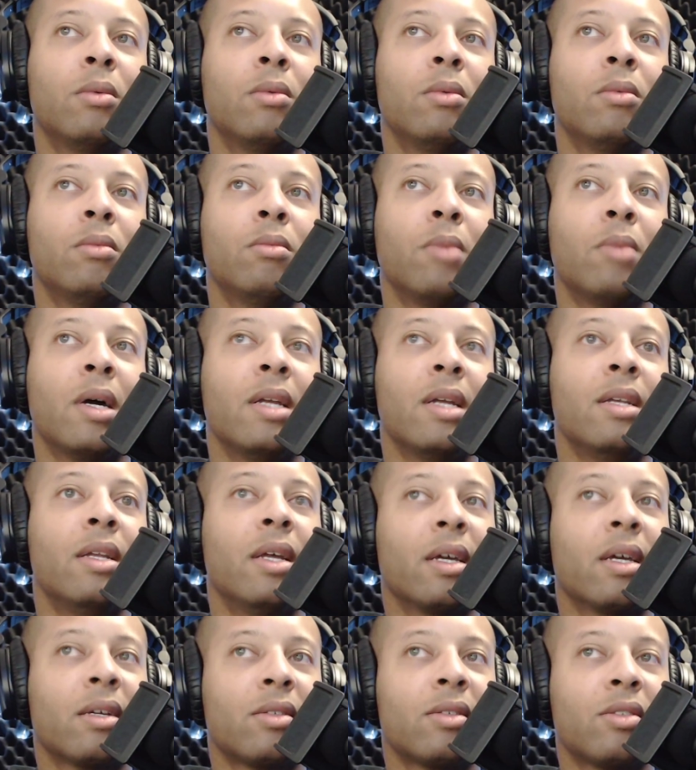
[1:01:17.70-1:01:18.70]
my
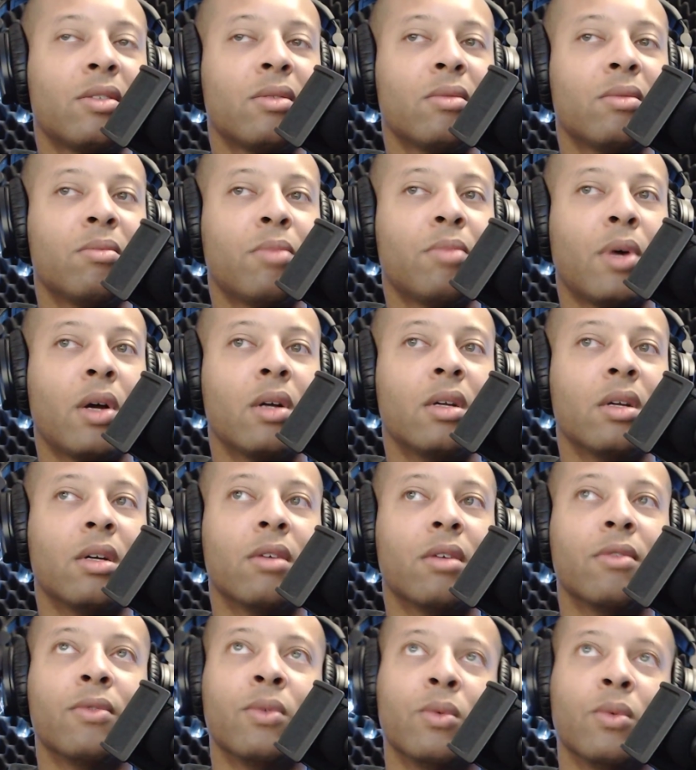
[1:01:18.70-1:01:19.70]
next part
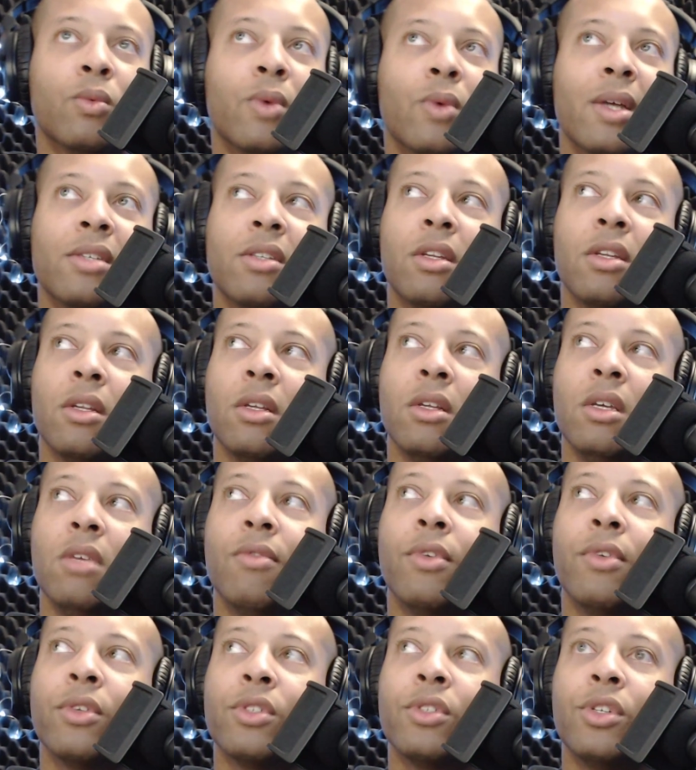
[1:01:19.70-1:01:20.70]
of Resident
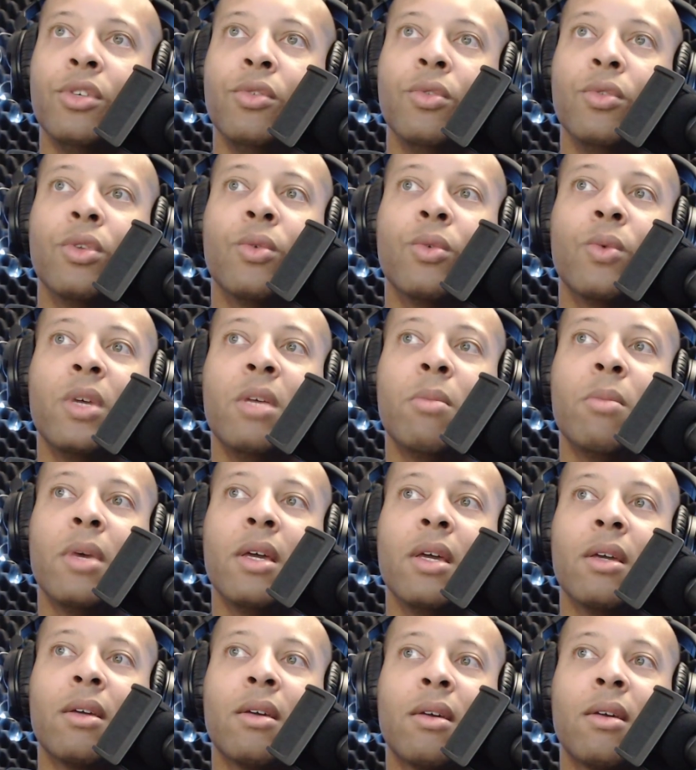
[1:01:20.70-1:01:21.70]
Evil 2, the
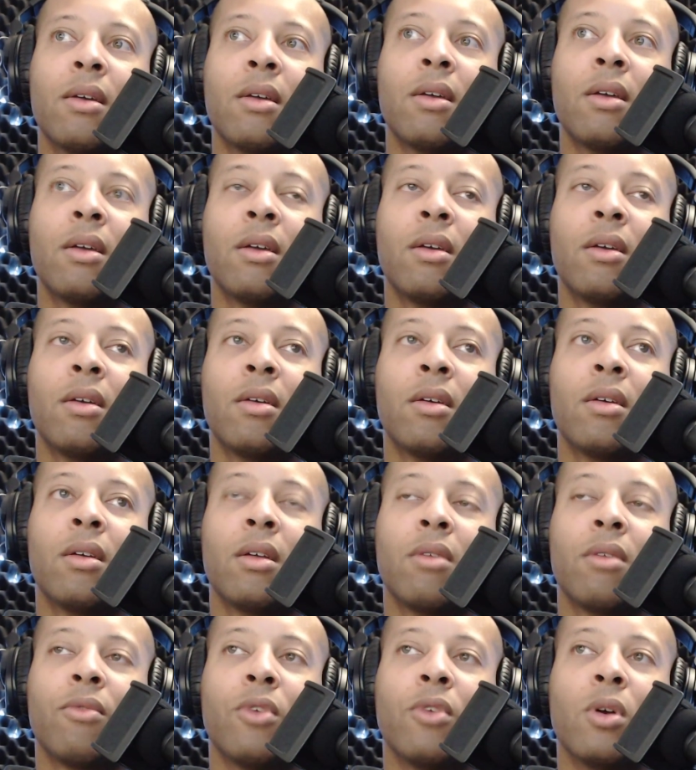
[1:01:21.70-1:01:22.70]
remake,
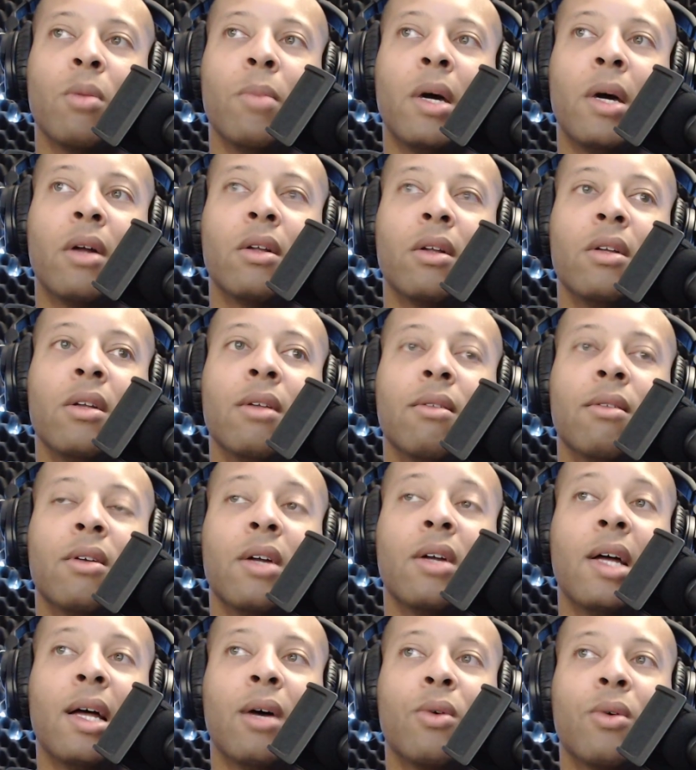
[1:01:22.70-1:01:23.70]
for about another
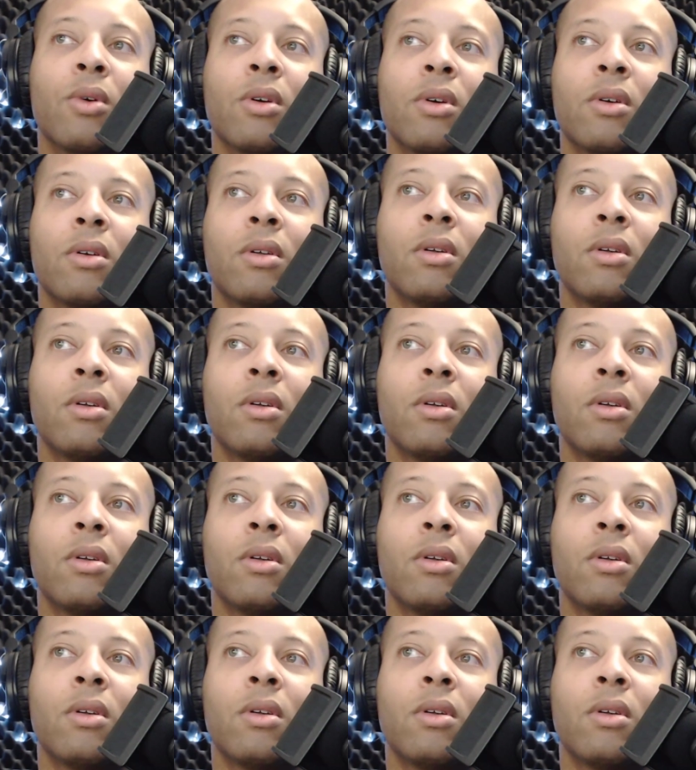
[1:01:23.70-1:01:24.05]
hour.